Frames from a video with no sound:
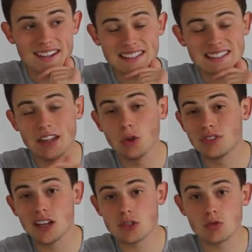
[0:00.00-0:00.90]
It still
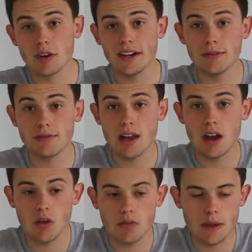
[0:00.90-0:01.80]
doesn't really feel
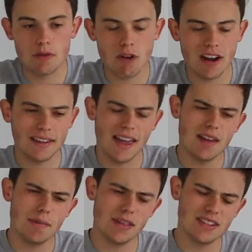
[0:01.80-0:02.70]
like we've been
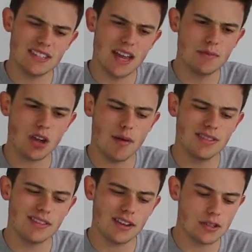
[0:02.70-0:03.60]
relegated, but at the same time,
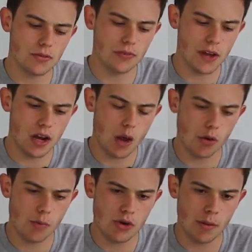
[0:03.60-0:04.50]
it doesn't feel like
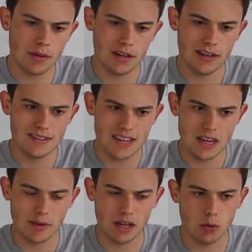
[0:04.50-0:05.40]
we're a Premier League
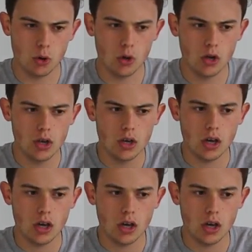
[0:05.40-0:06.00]
team anymore.